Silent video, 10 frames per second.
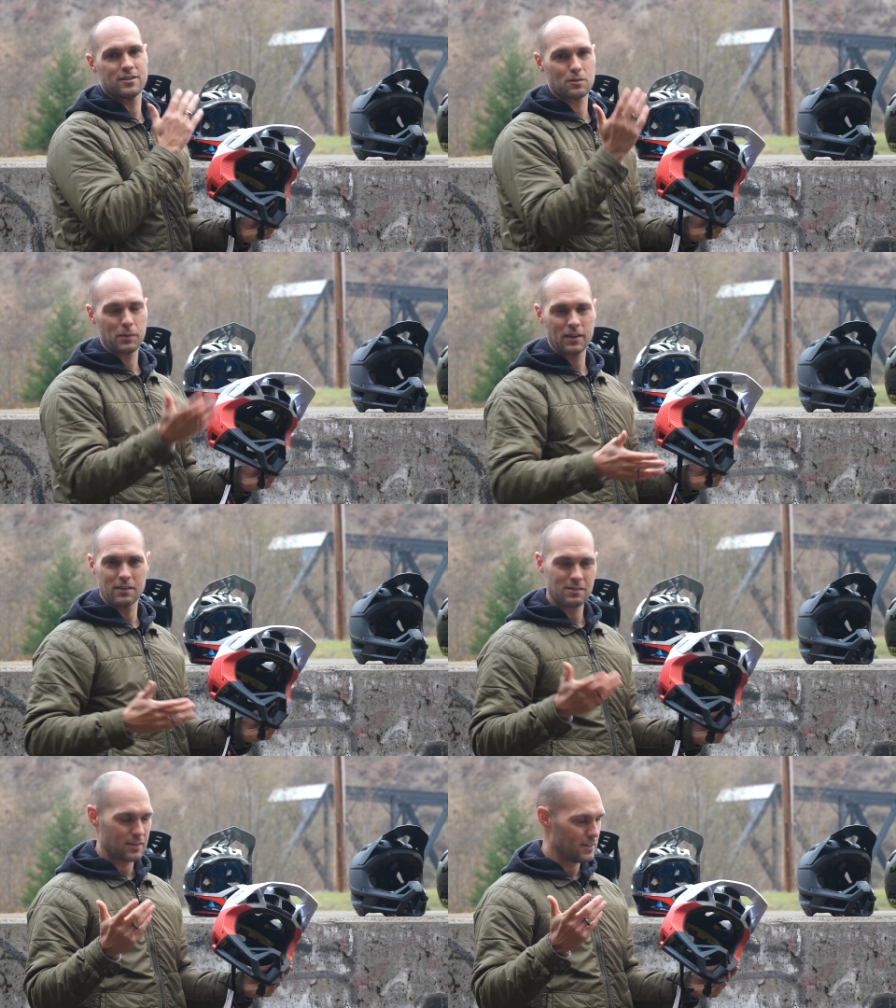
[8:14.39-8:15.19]
just
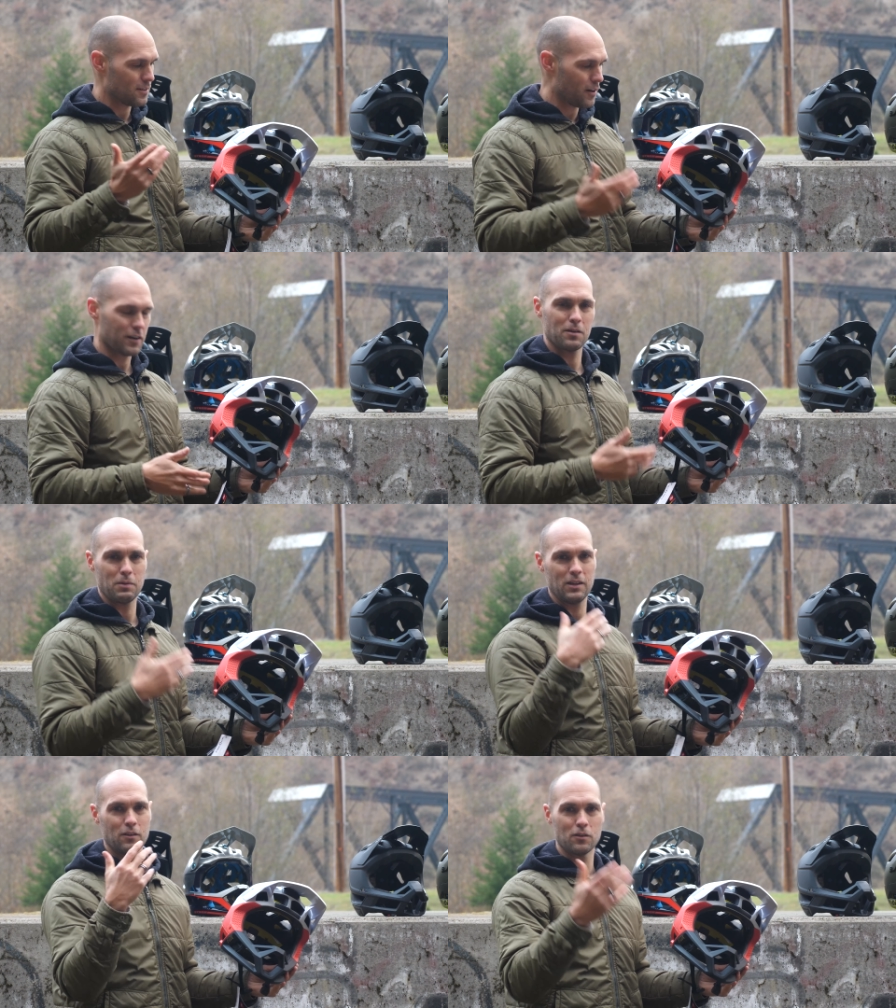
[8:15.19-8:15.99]
because these are going to
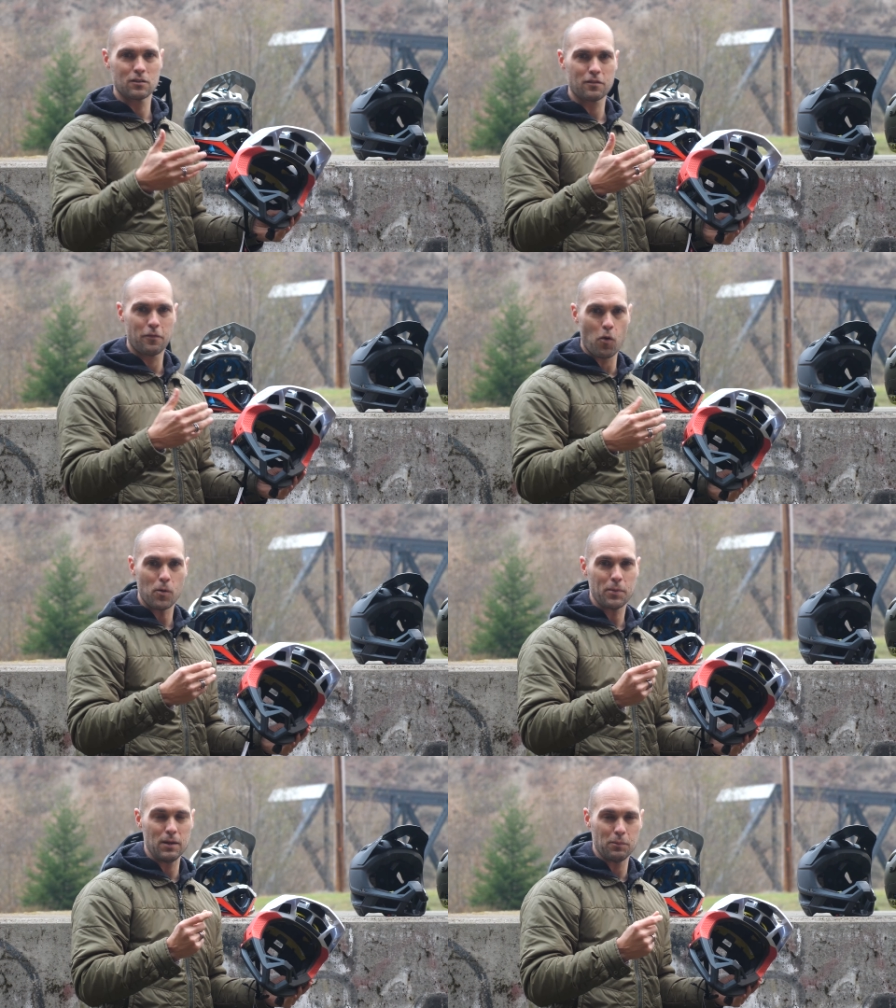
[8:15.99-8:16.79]
be used
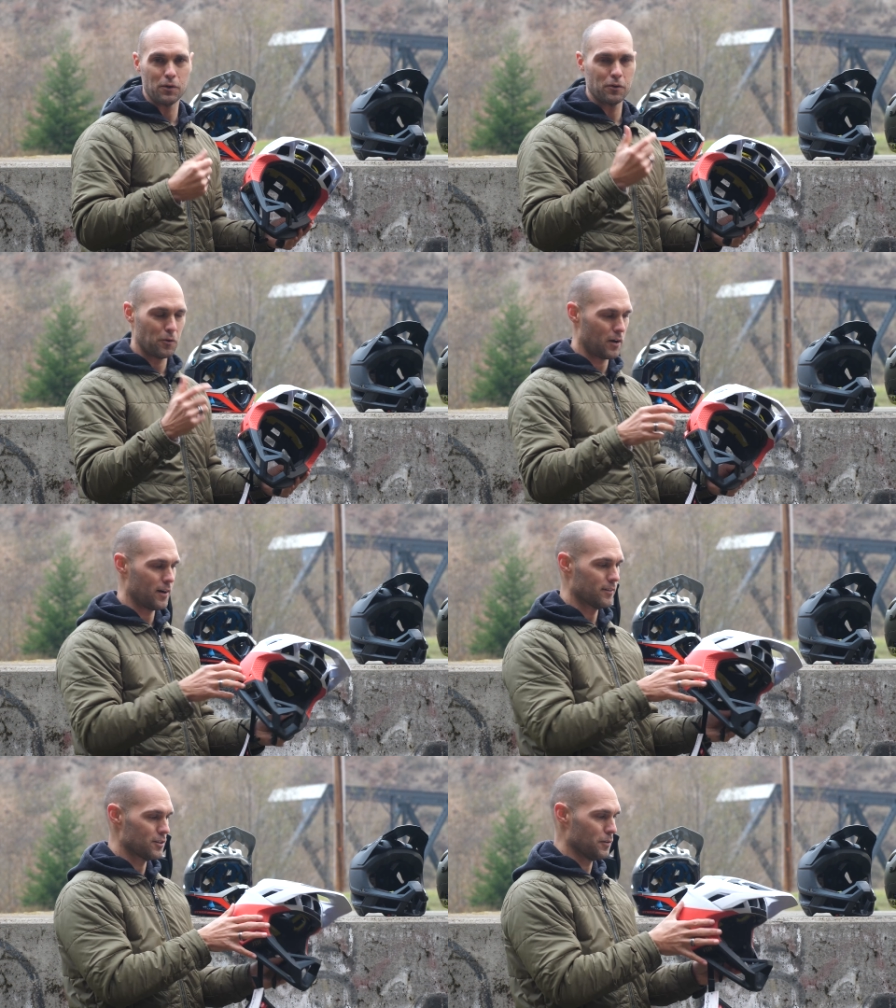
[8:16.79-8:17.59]
for people who
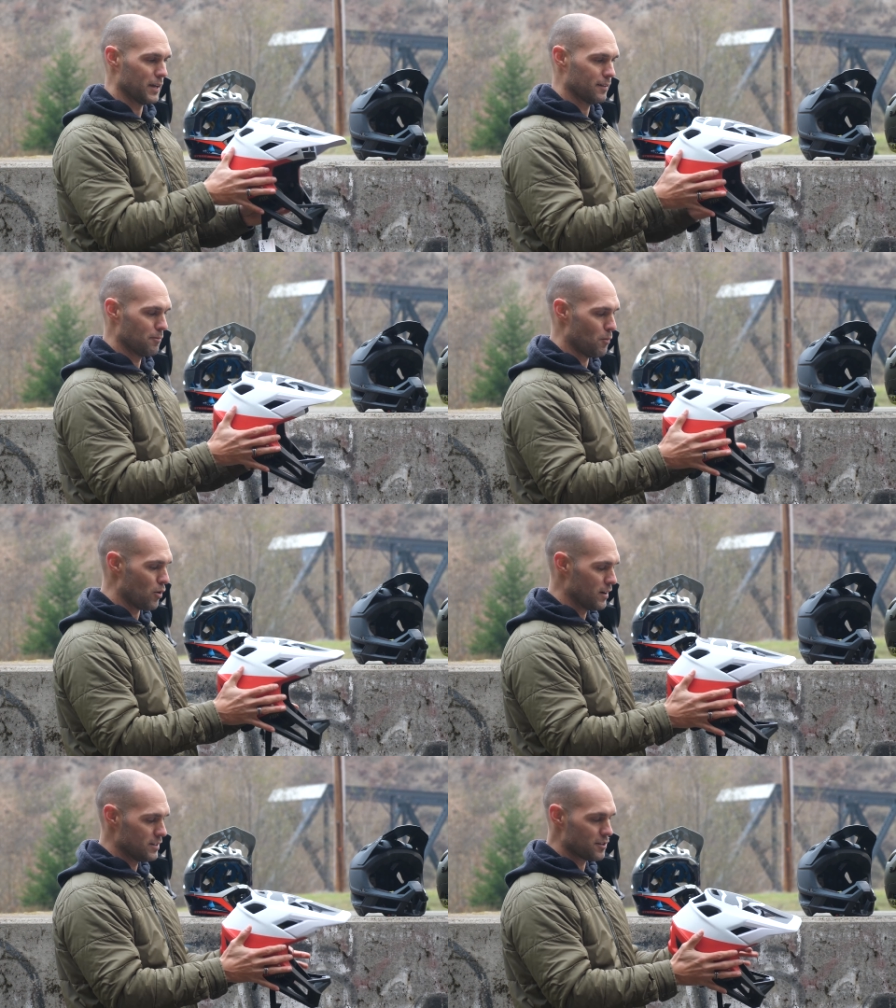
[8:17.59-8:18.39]
are doing
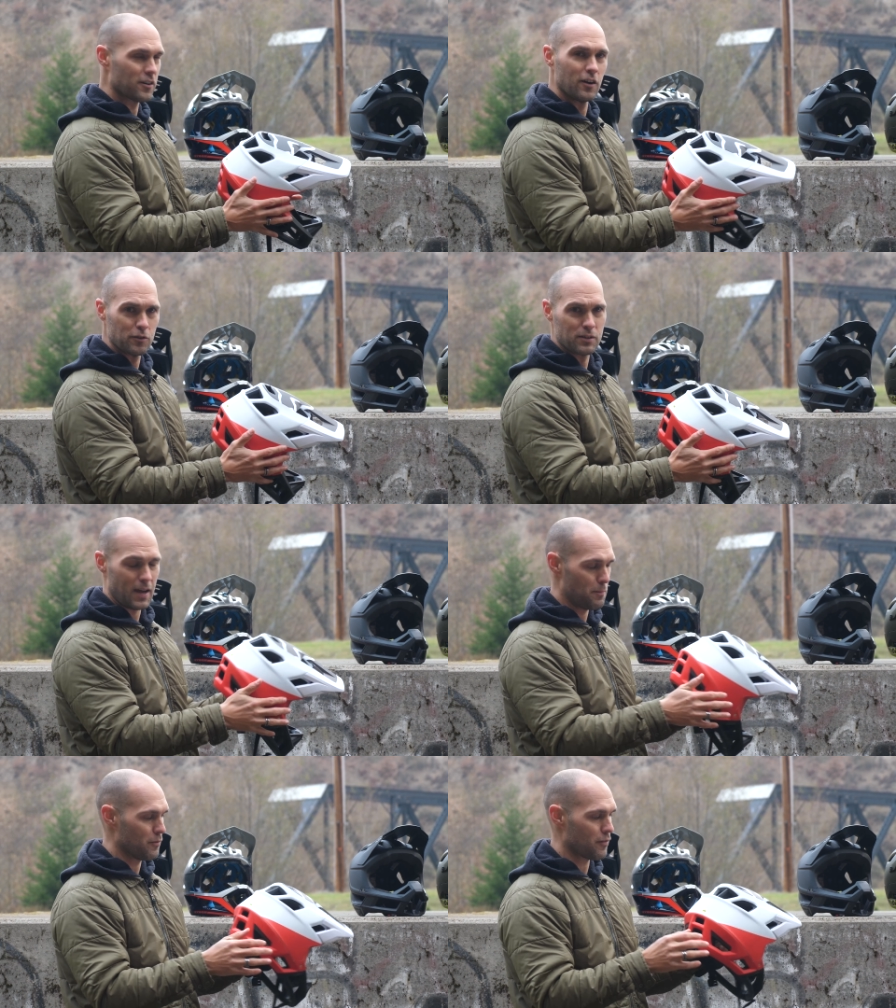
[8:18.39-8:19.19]
more enduro
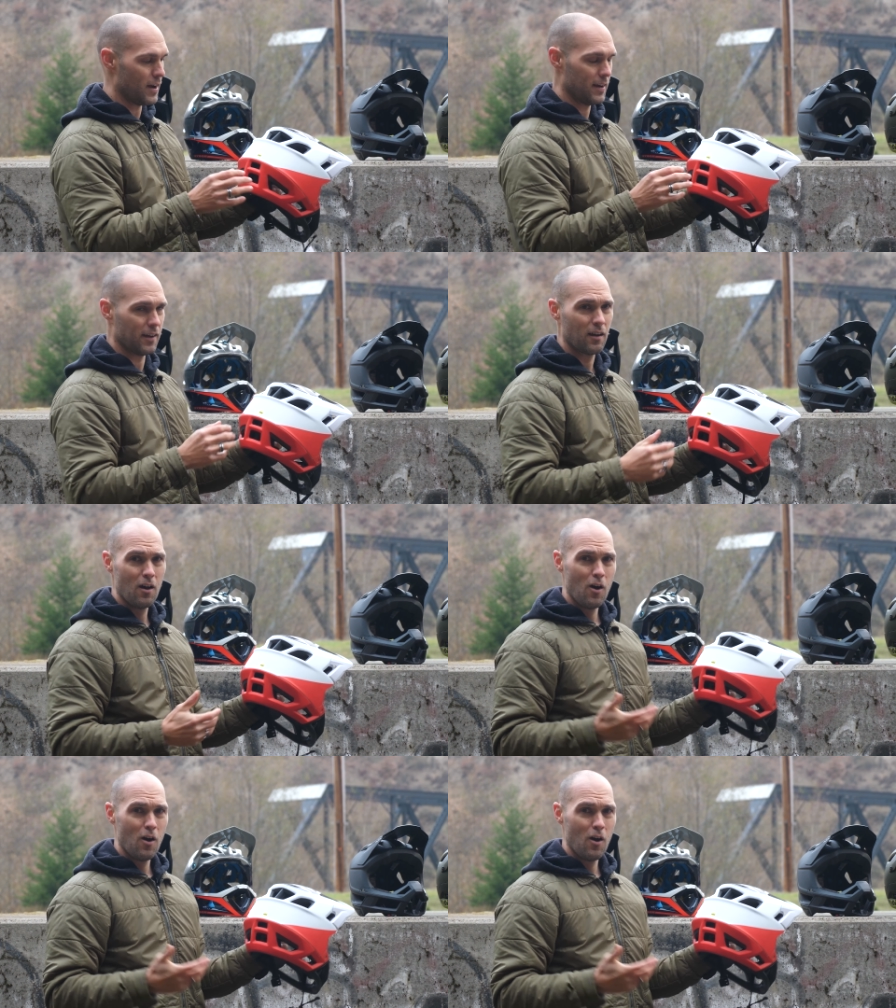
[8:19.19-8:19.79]
type of riding,